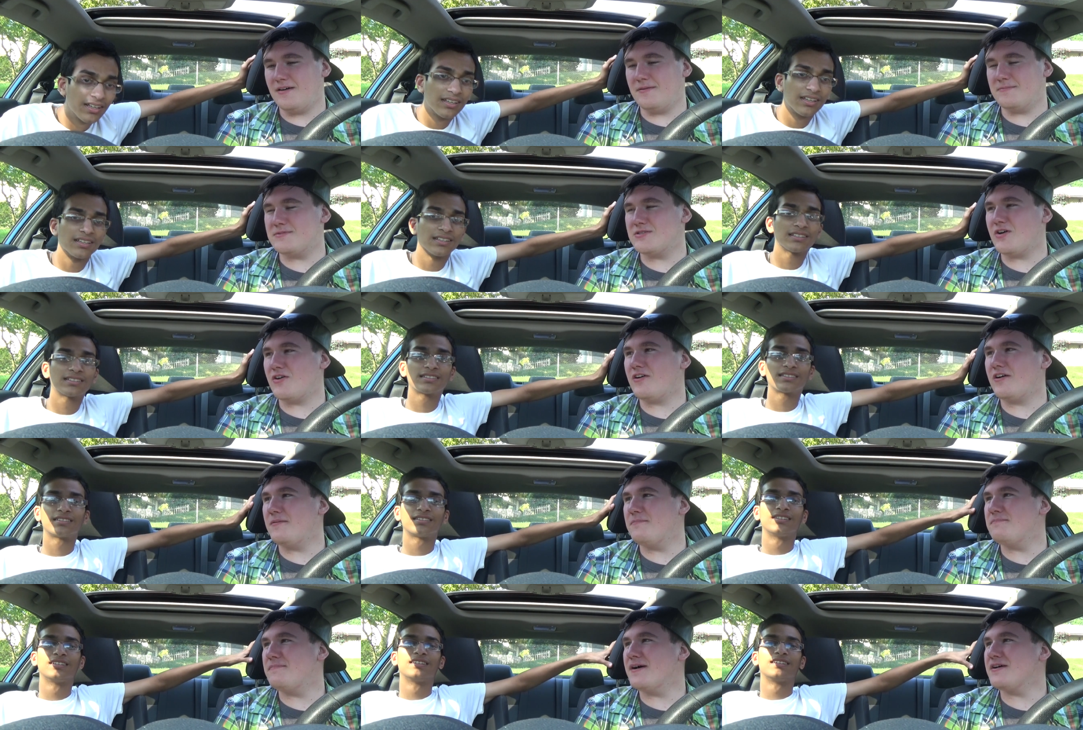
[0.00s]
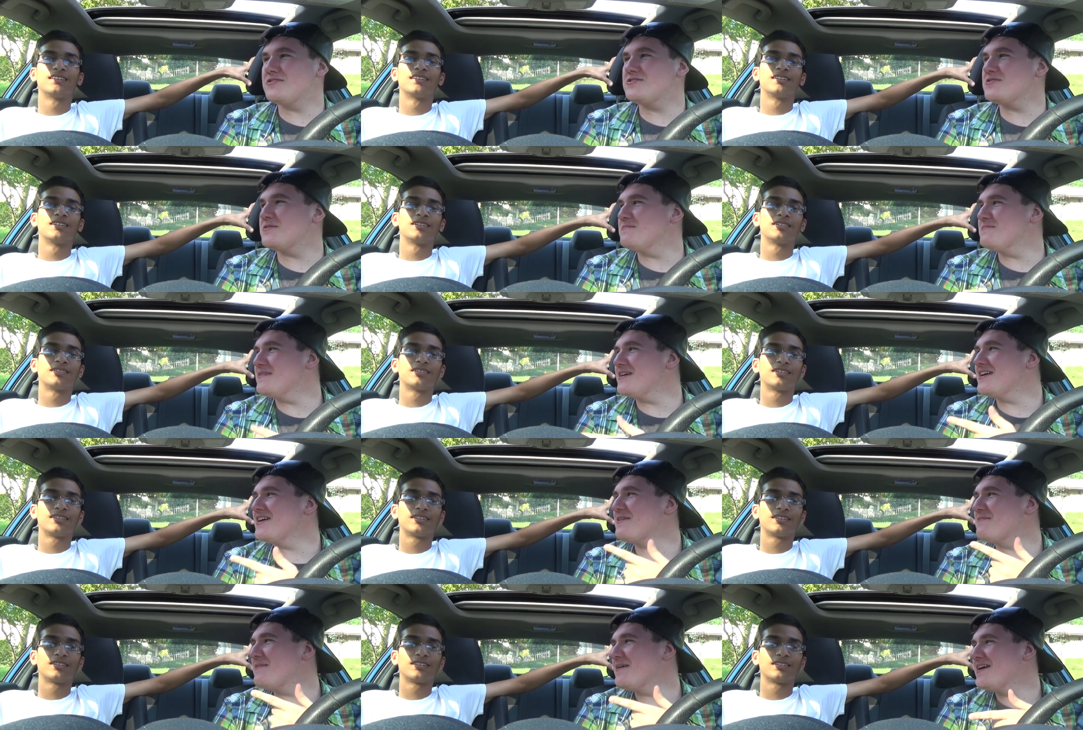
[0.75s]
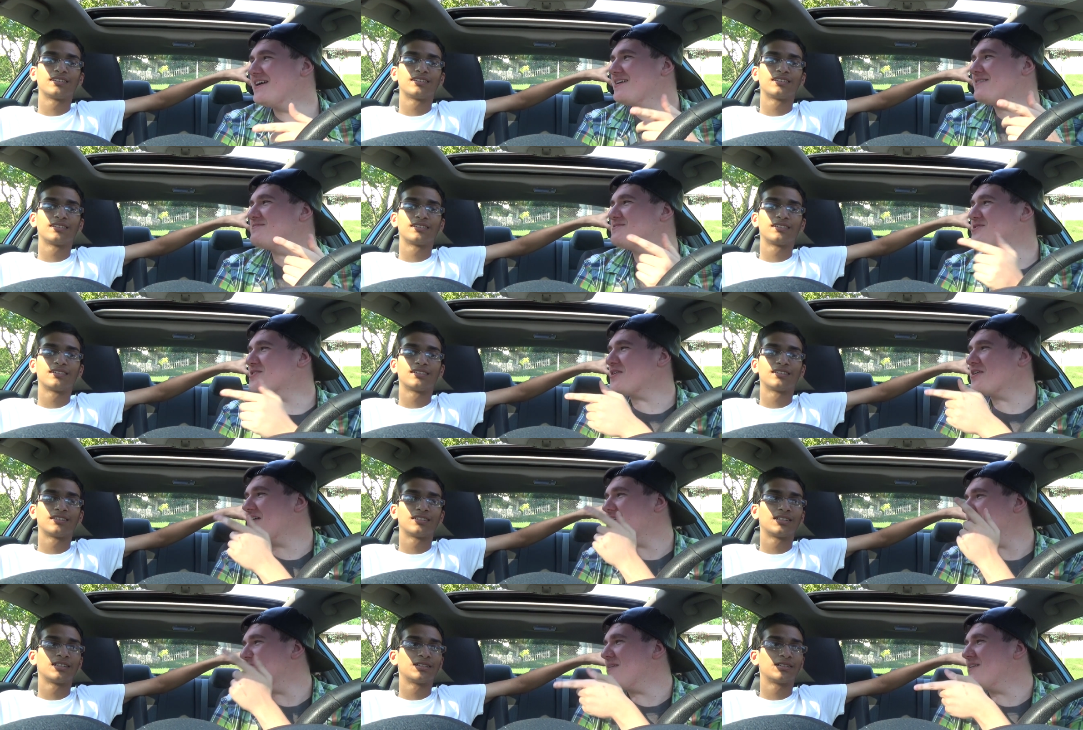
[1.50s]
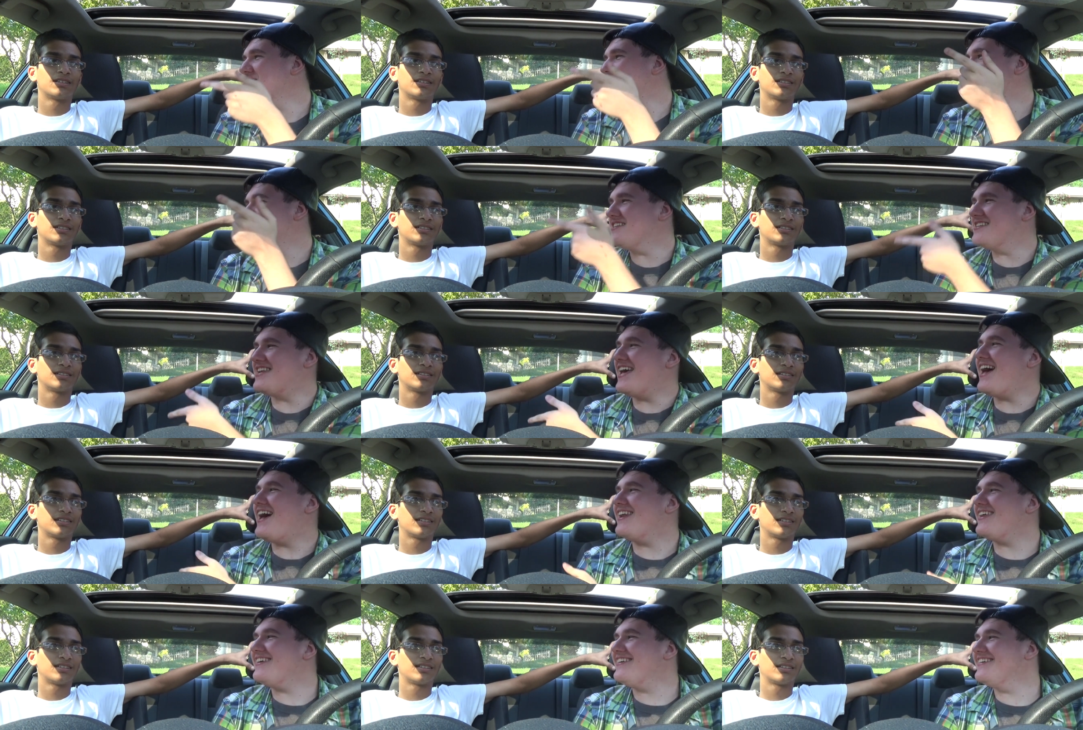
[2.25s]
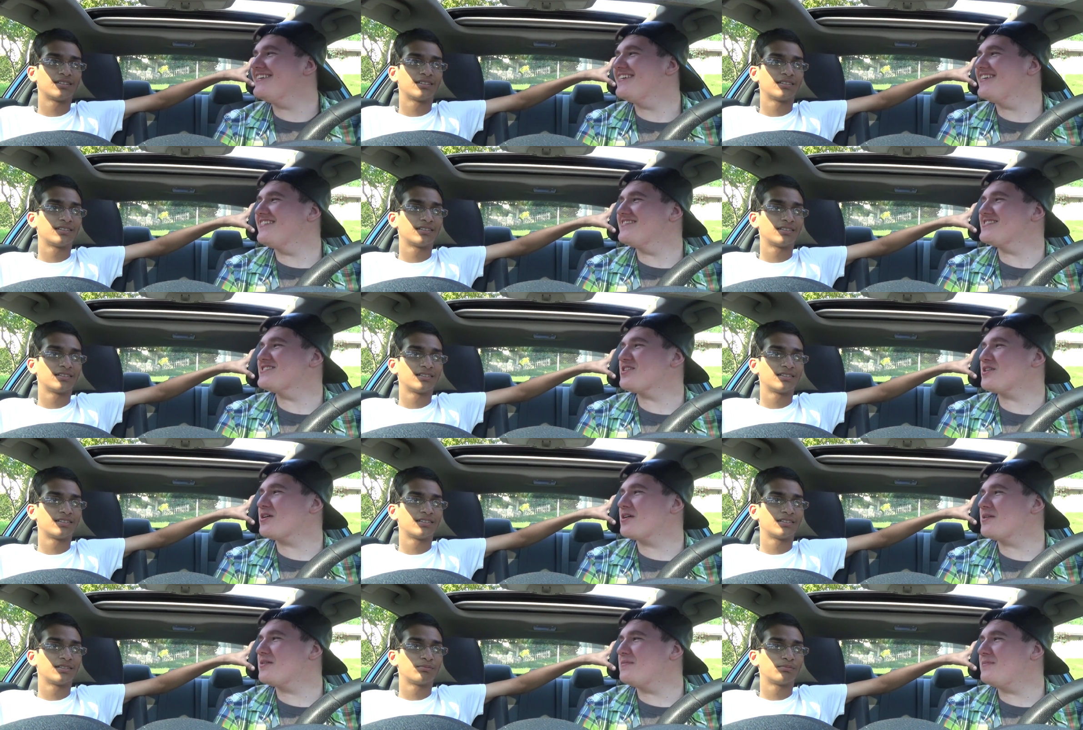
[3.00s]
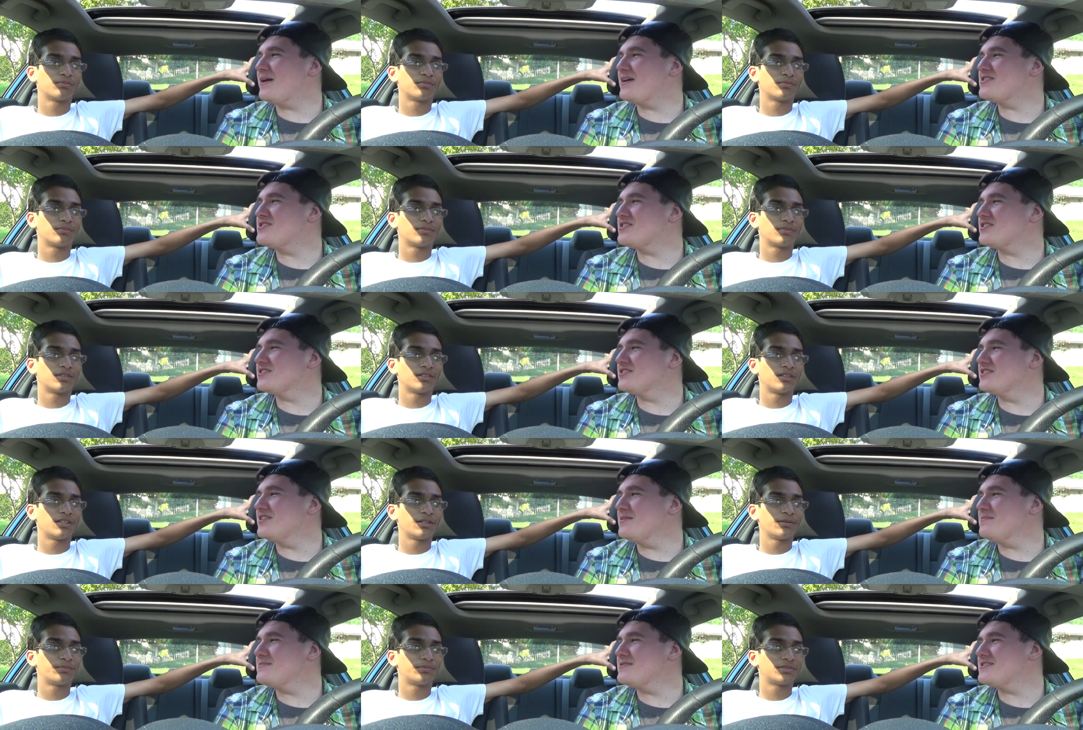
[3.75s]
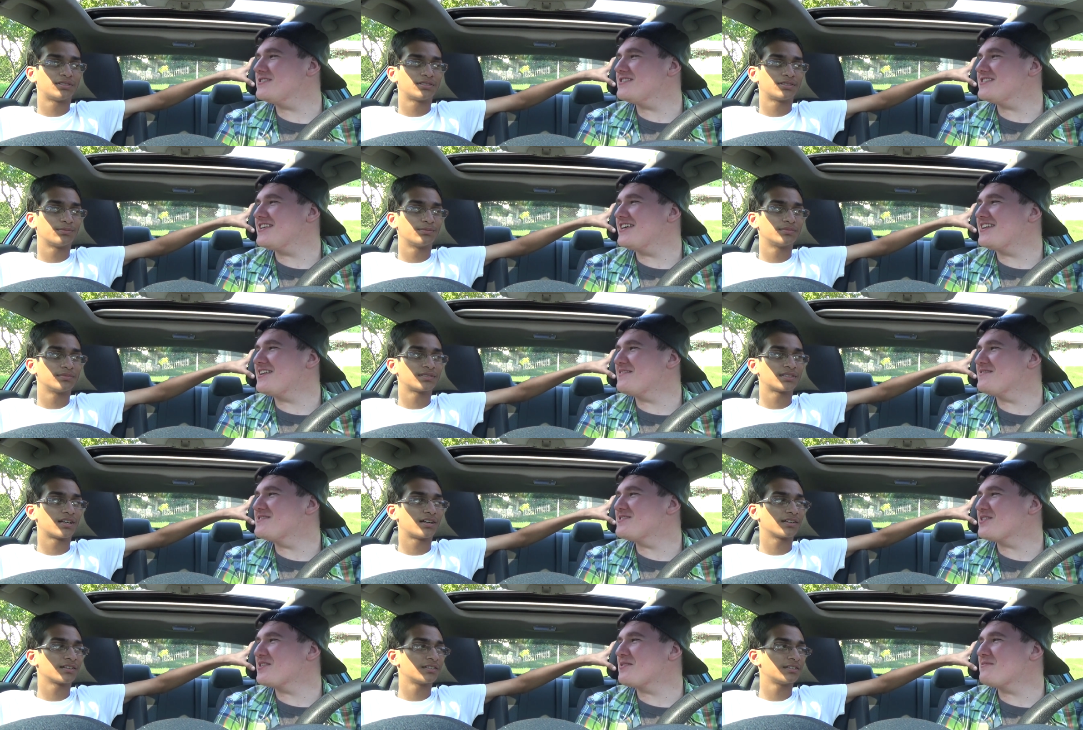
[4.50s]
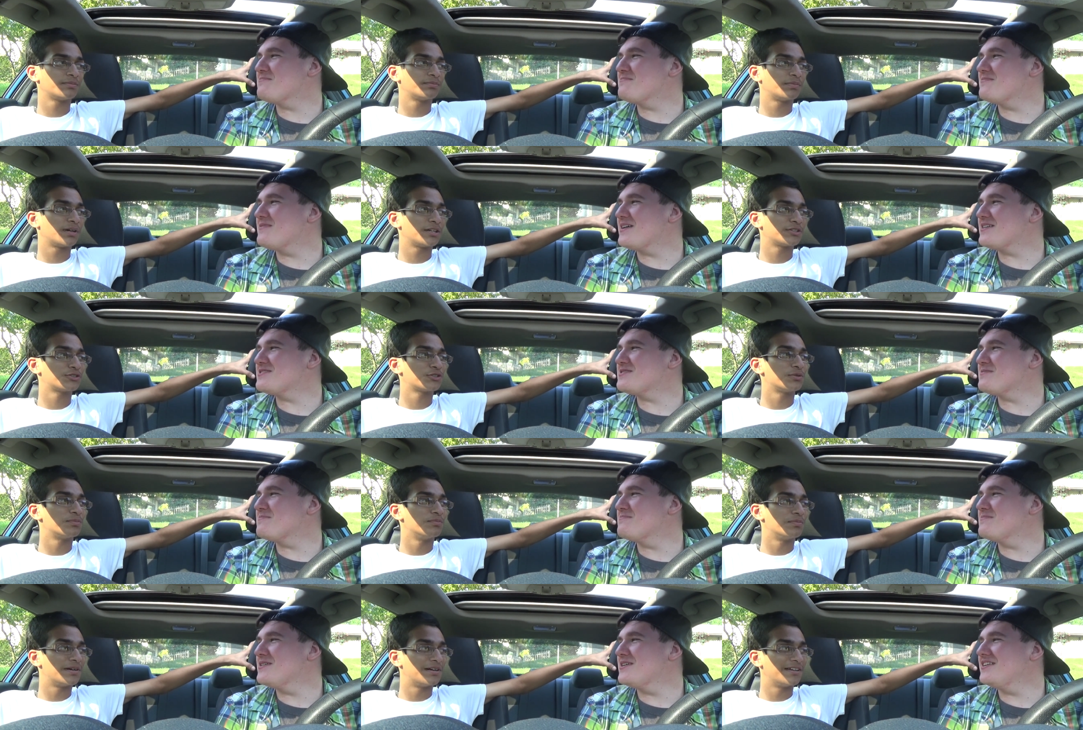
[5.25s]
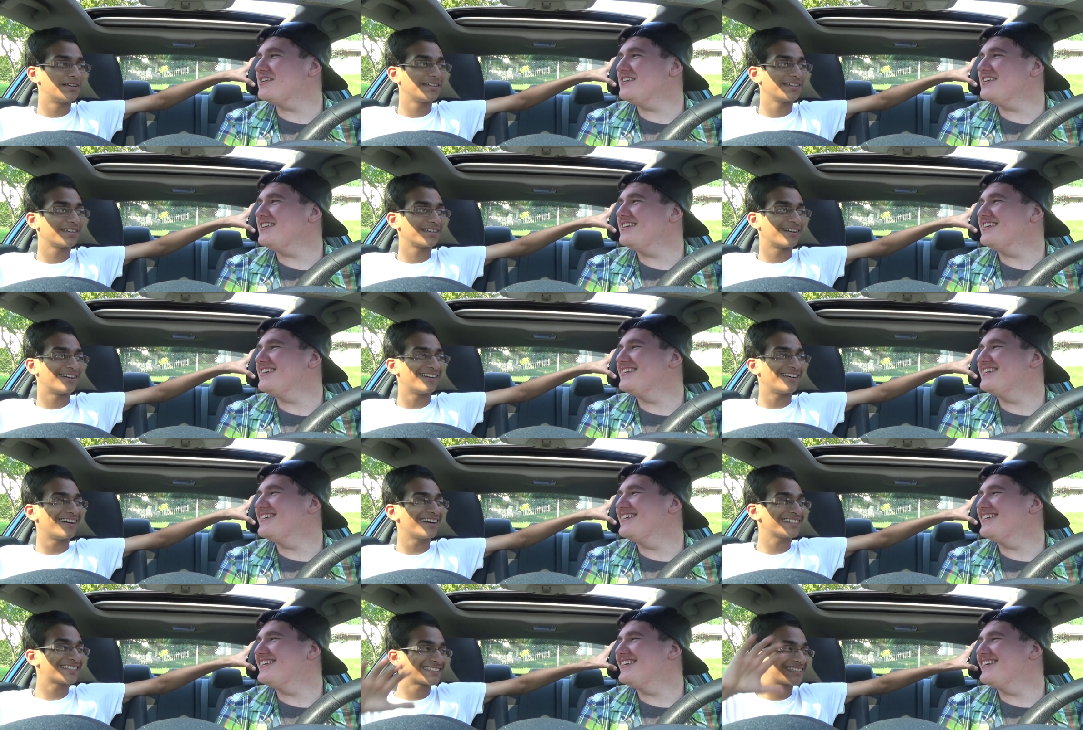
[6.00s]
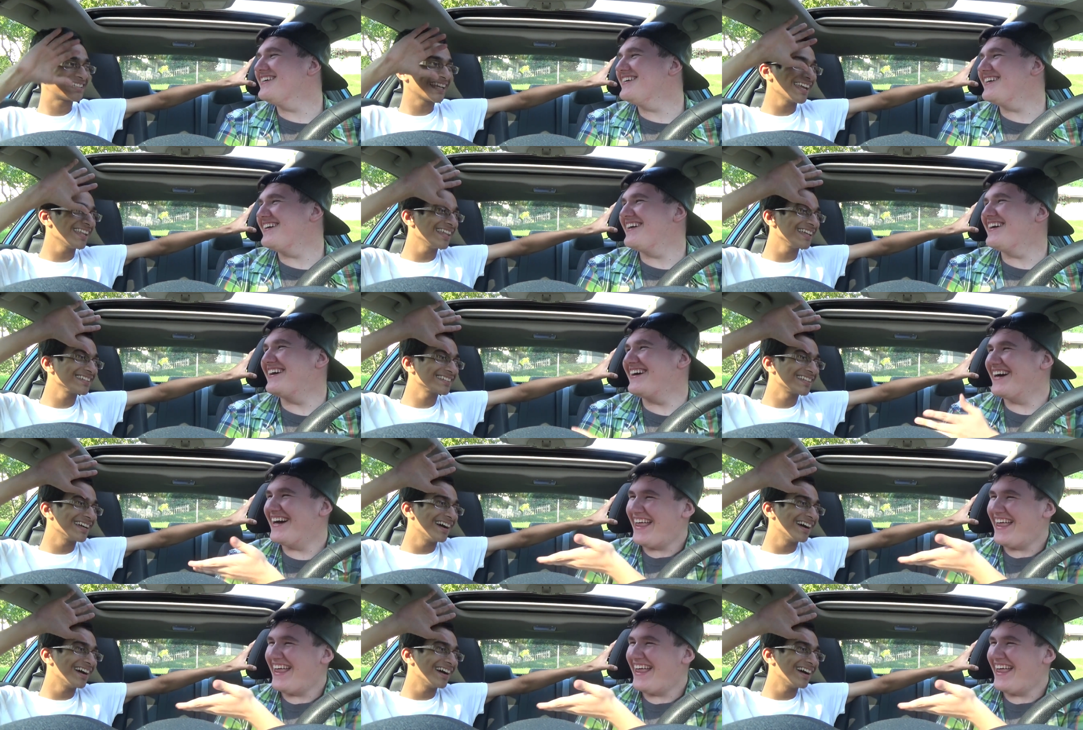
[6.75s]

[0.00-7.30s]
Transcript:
Speaker 1: I'm
Speaker 2: yes. talking about your mom. I'm talking about your daddy. I'm talking about your lips, lips and I'm talking, talking about, about your
Speaker 1: money. money. Oh shit, let's